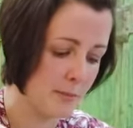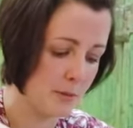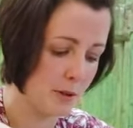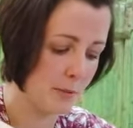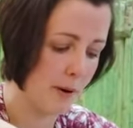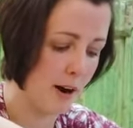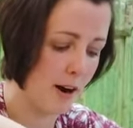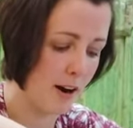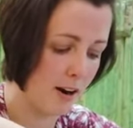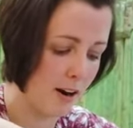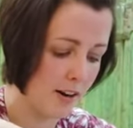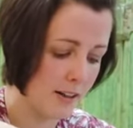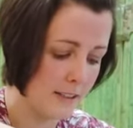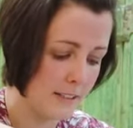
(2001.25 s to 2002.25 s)
pulled
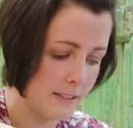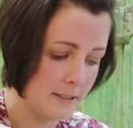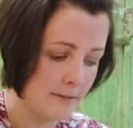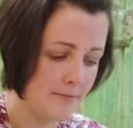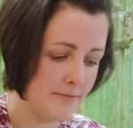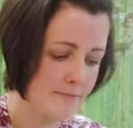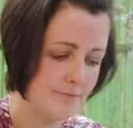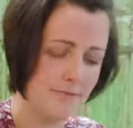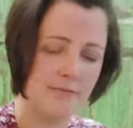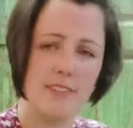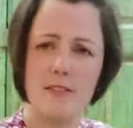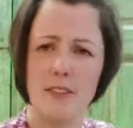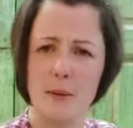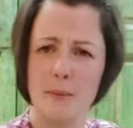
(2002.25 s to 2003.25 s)
apart,
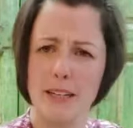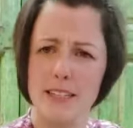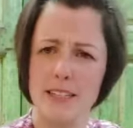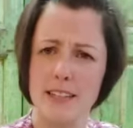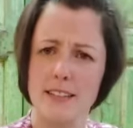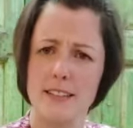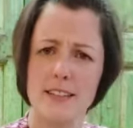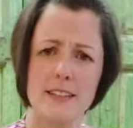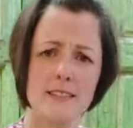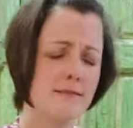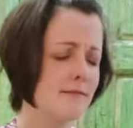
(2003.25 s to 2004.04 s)
if that makes sense.